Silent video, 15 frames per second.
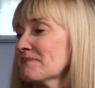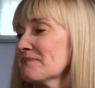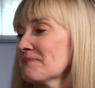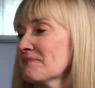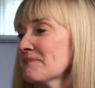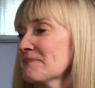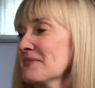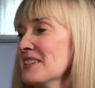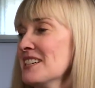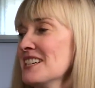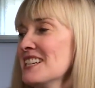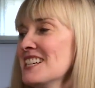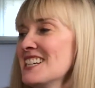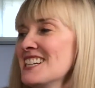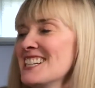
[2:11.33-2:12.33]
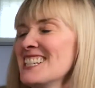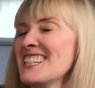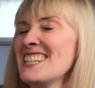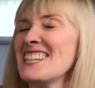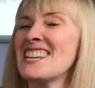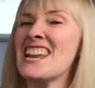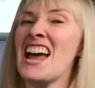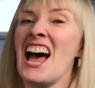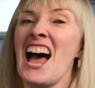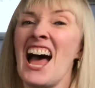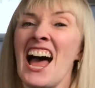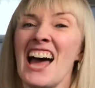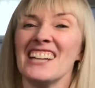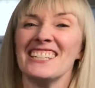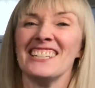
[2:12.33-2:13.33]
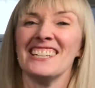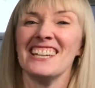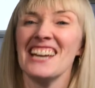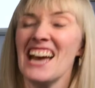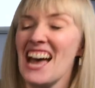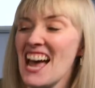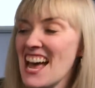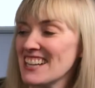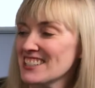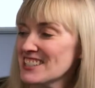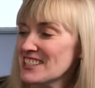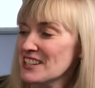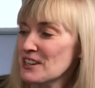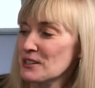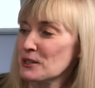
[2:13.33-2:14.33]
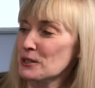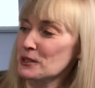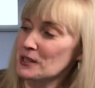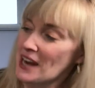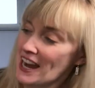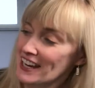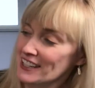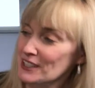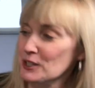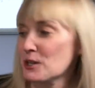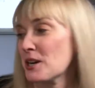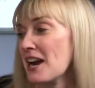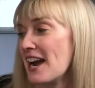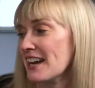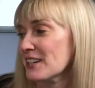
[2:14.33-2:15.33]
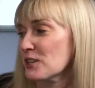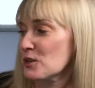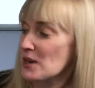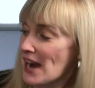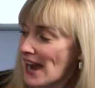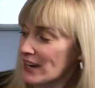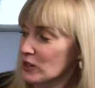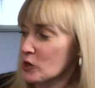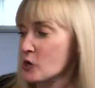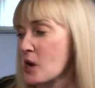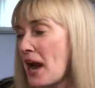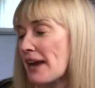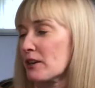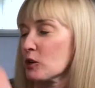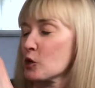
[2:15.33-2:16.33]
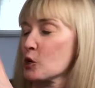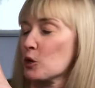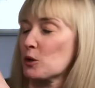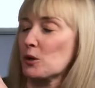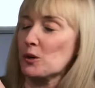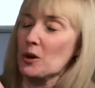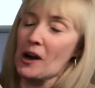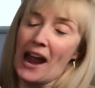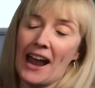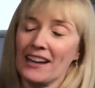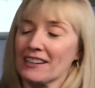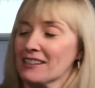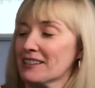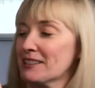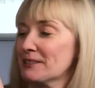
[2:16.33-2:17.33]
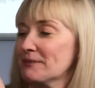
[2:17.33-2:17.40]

Not yet! Crack, crack, crack, crack, crack.